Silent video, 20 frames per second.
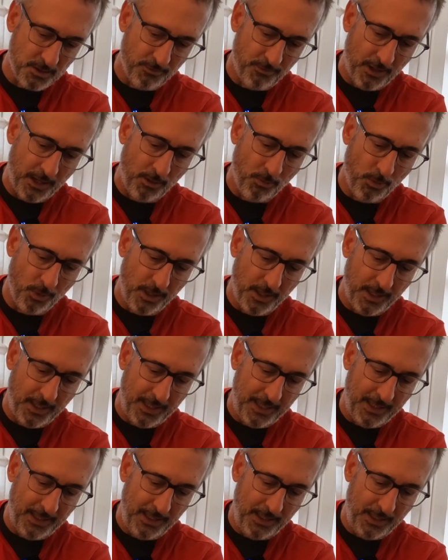If I were
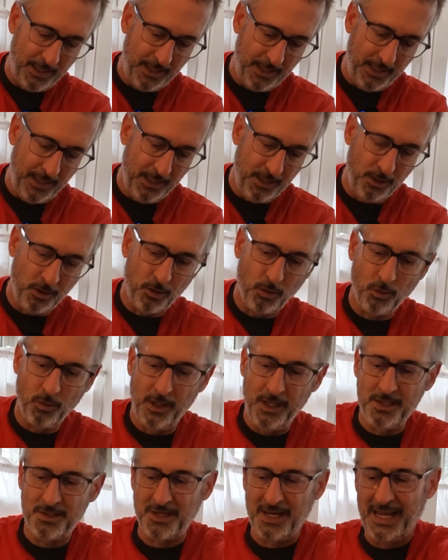to
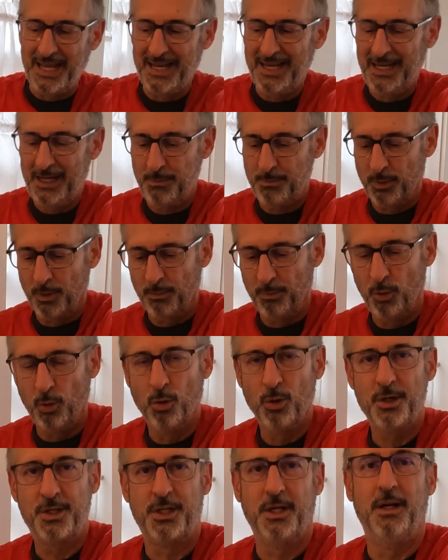increase any
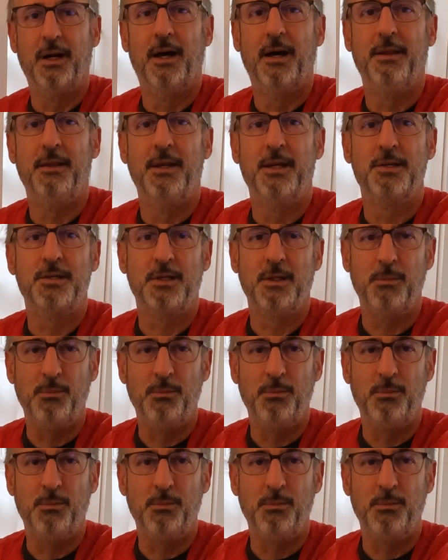proportion on this,